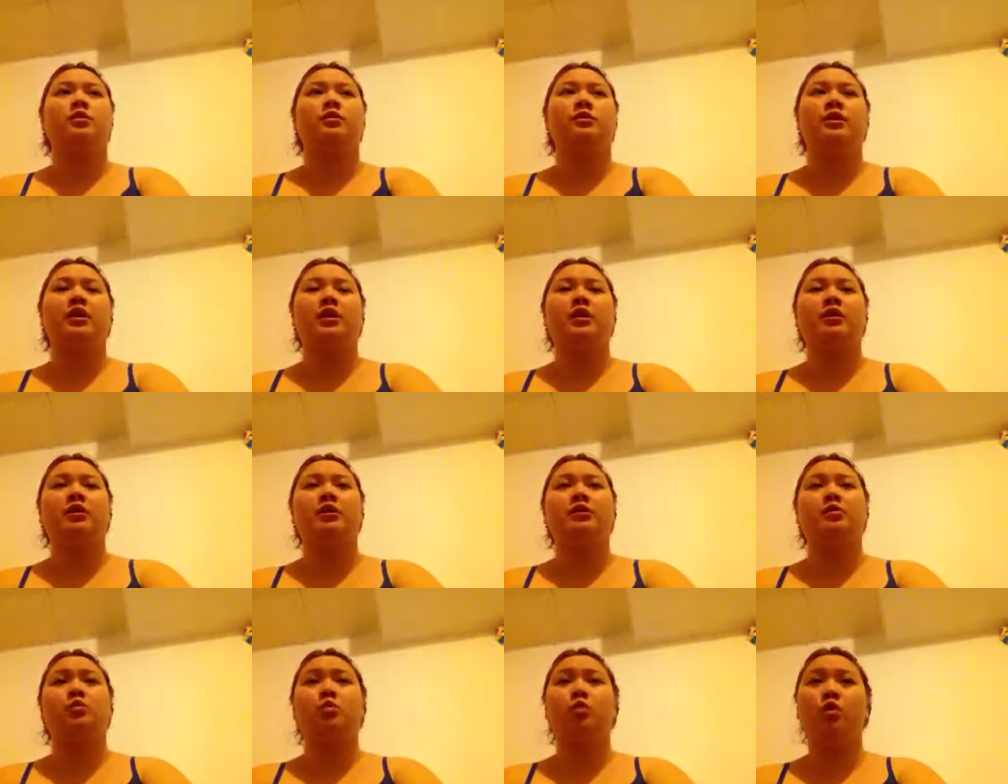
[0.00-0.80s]
There
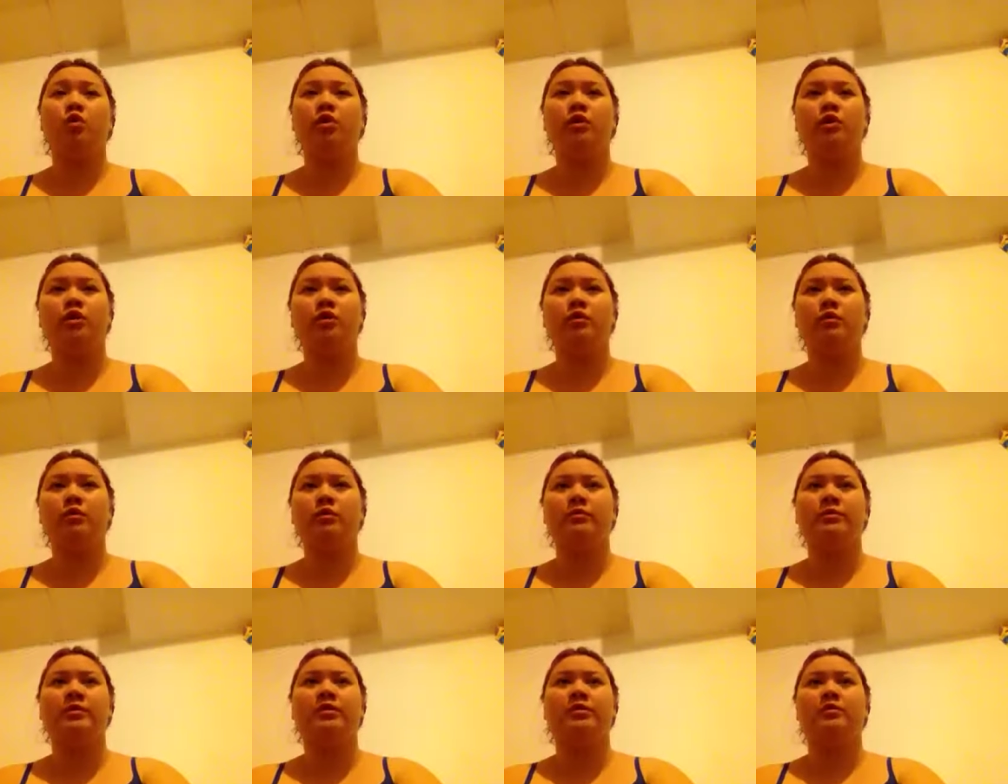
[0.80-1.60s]
is Warrior
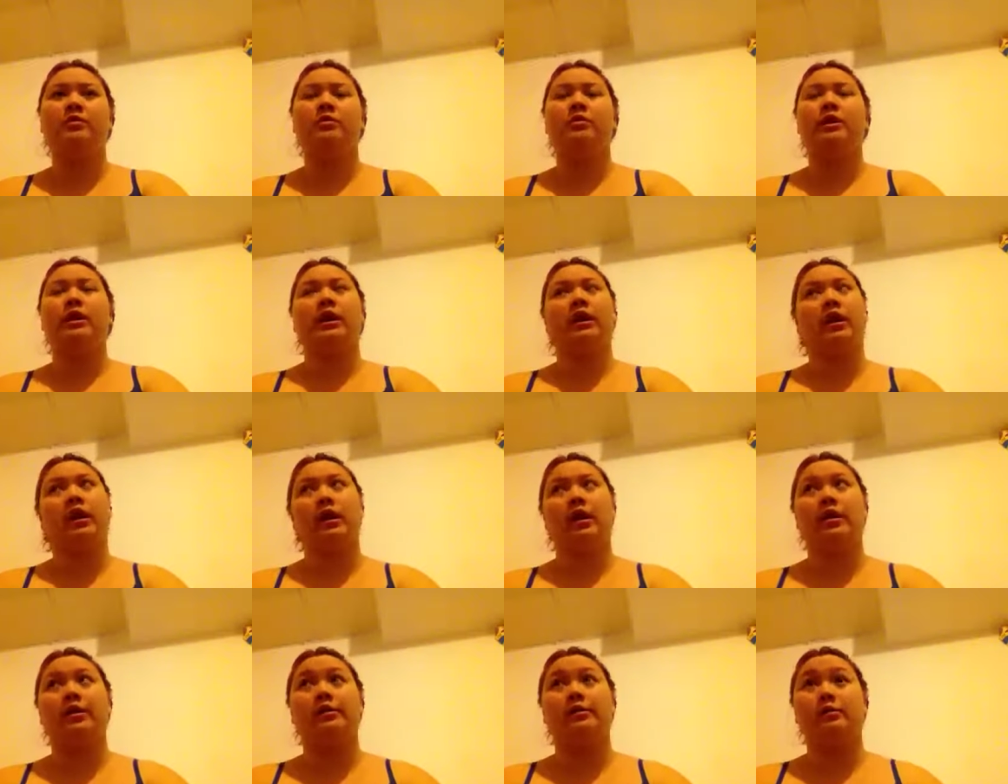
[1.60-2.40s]
Woman, who
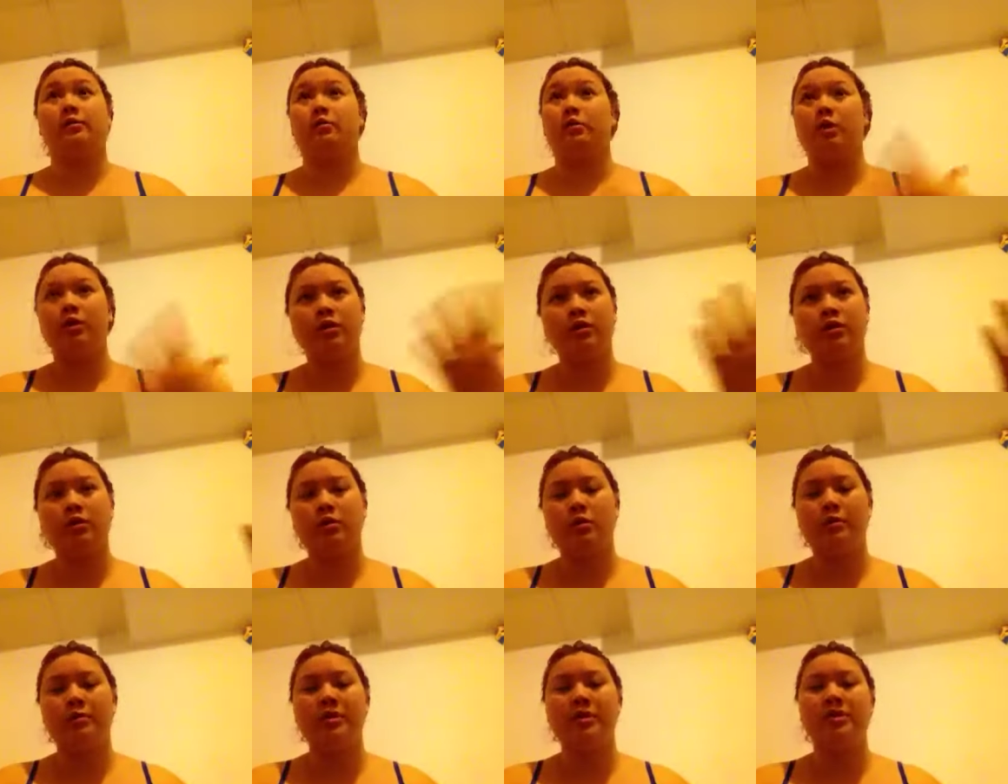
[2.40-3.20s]
aka is Wonder
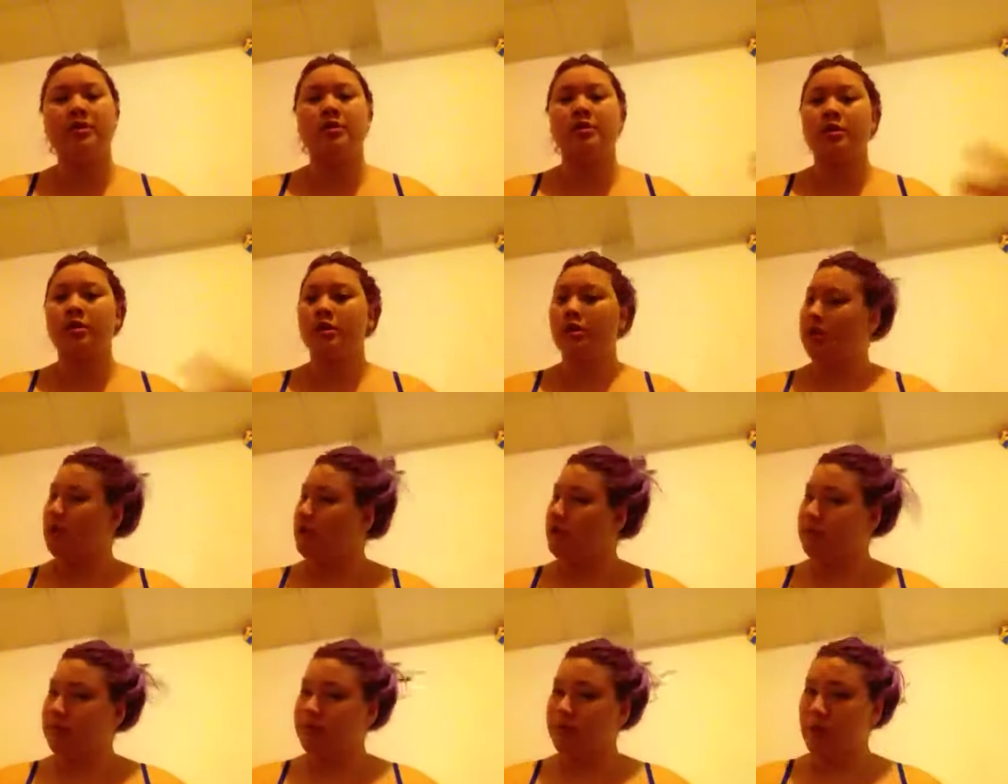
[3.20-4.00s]
Woman.
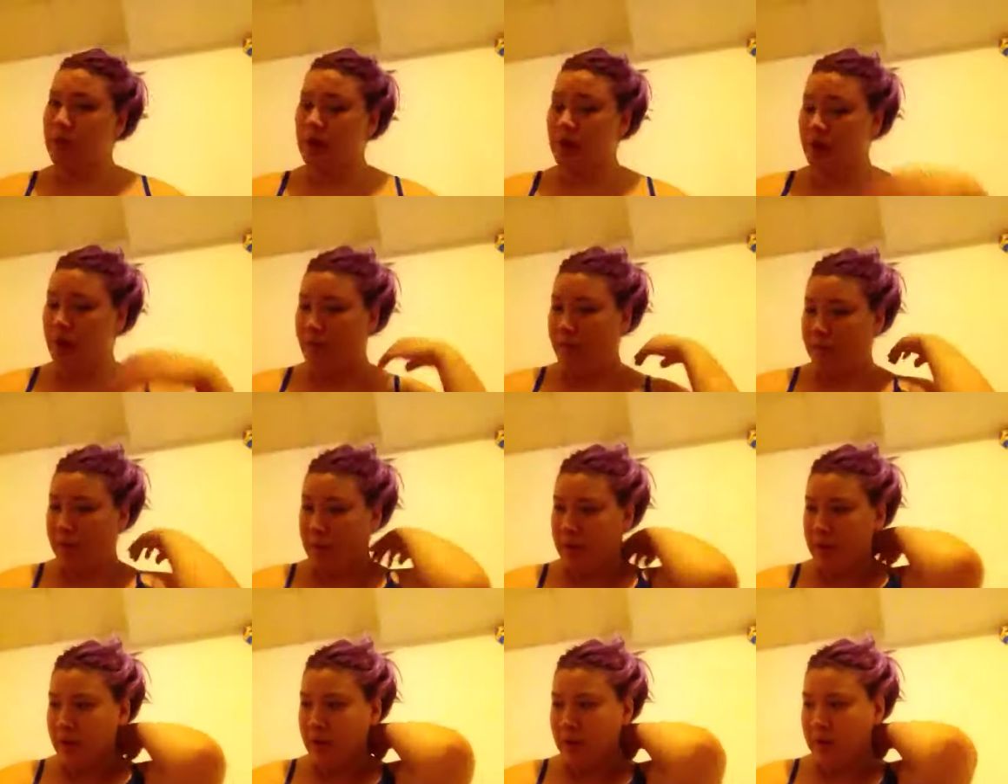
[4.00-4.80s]
Um,
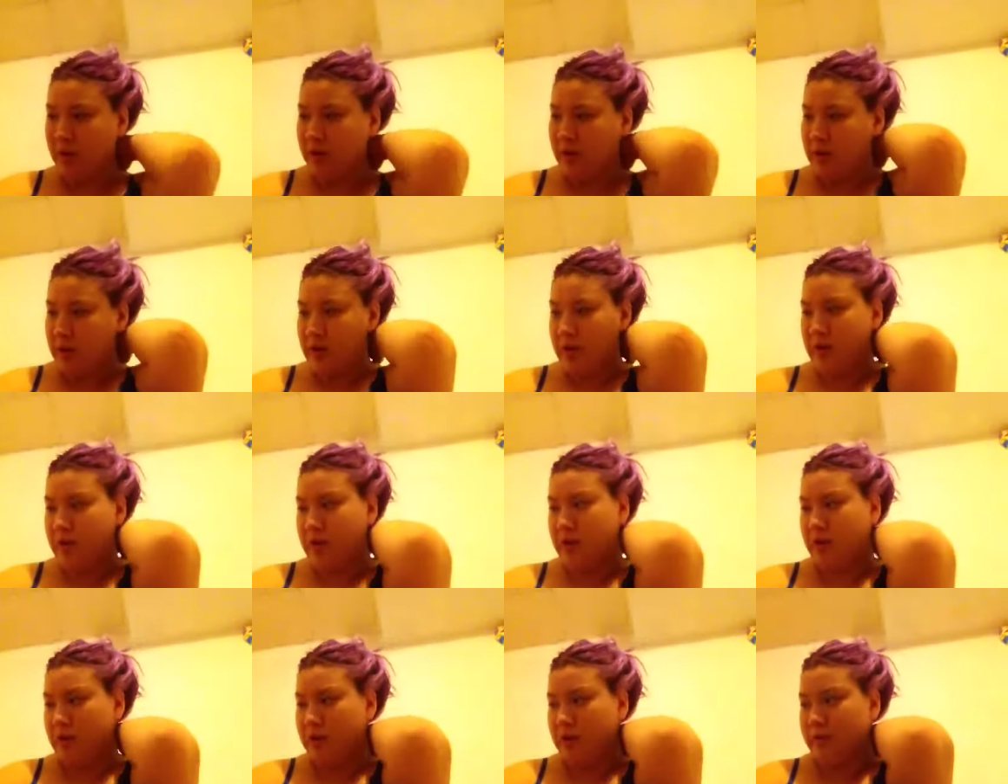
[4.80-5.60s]
there's
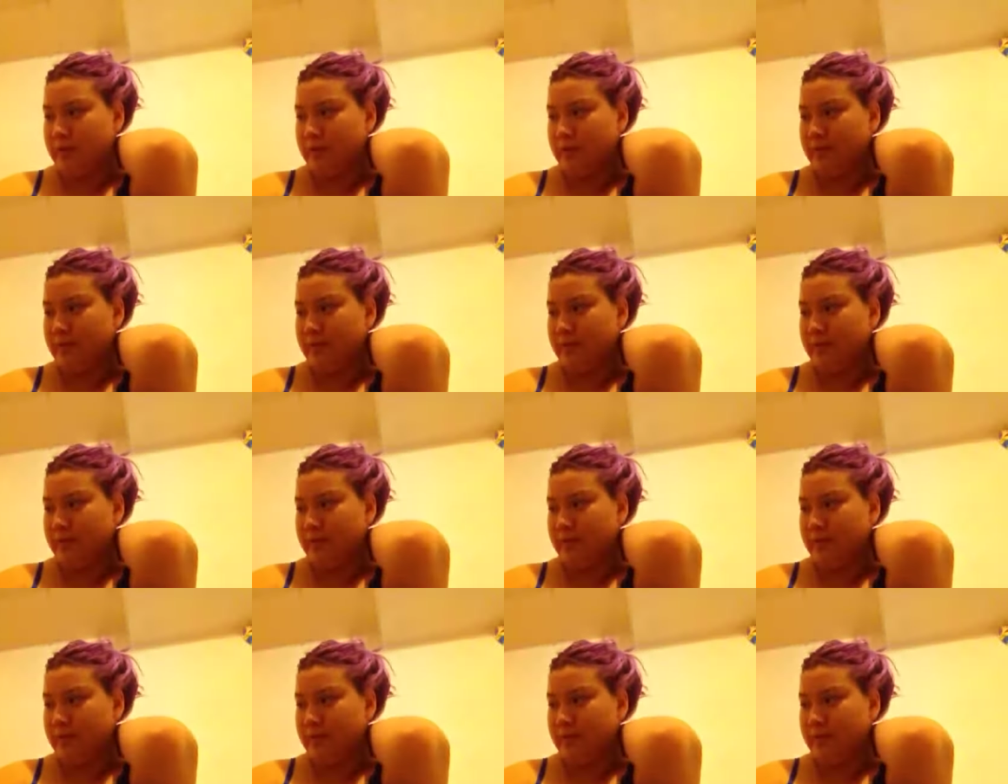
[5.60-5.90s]
a